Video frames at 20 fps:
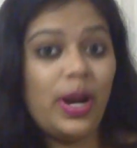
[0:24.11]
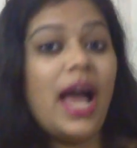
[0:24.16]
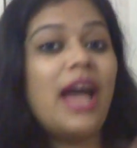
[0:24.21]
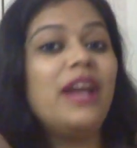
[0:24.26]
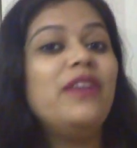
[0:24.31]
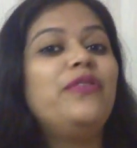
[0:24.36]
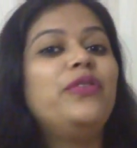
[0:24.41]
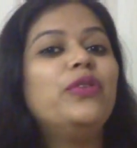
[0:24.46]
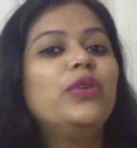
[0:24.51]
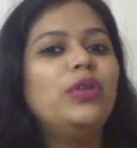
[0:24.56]

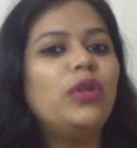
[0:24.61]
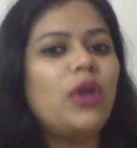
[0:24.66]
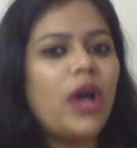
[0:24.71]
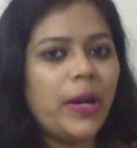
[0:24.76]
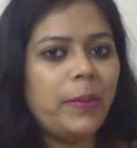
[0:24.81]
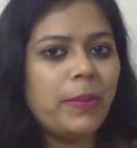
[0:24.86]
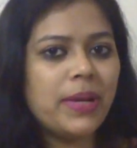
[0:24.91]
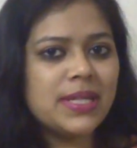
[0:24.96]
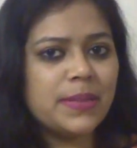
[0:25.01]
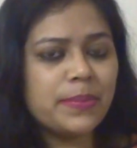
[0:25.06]
And if you're
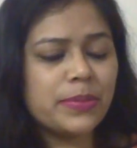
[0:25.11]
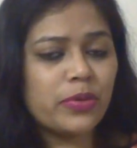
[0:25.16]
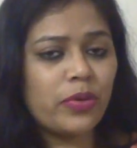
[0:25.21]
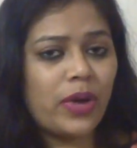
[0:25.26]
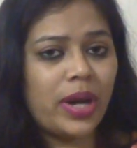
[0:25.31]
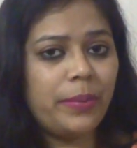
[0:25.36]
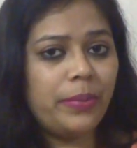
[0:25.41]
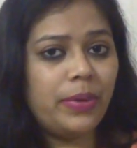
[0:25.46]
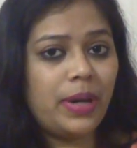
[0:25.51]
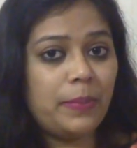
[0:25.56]
not my
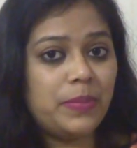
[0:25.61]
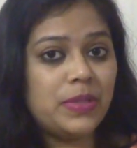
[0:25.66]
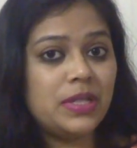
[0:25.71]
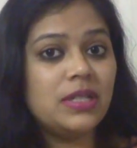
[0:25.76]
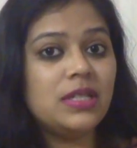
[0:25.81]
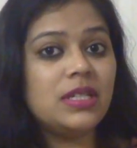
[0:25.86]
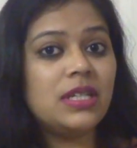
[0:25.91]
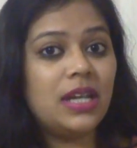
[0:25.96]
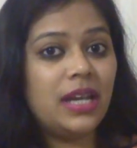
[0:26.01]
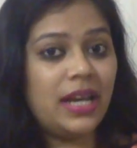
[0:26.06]
subscriber up
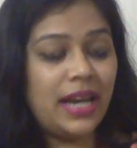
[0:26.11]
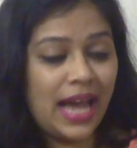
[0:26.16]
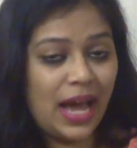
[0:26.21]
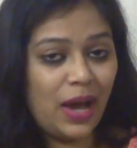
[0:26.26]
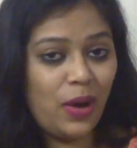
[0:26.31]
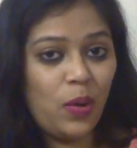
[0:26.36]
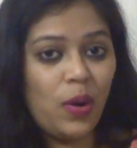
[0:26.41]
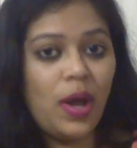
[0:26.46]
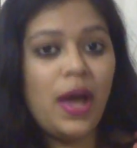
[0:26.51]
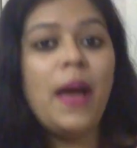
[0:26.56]
until
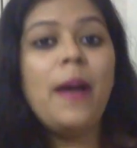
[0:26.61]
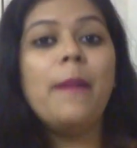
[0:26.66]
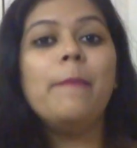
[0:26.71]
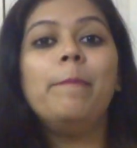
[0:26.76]
now,